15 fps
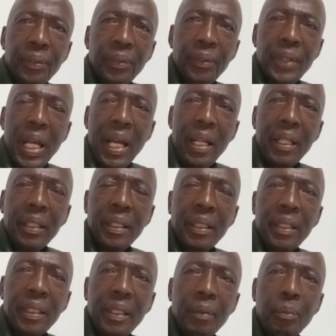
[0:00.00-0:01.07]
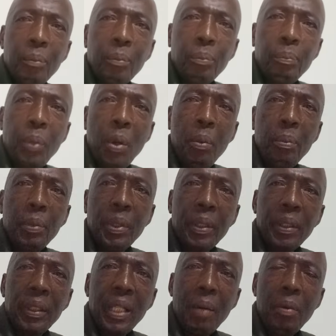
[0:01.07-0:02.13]
than,
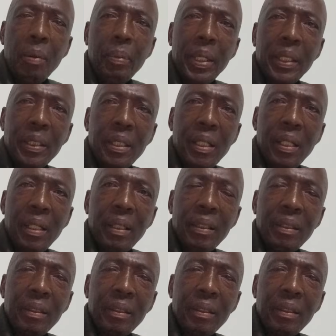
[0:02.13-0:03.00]
boom, Thabo Bester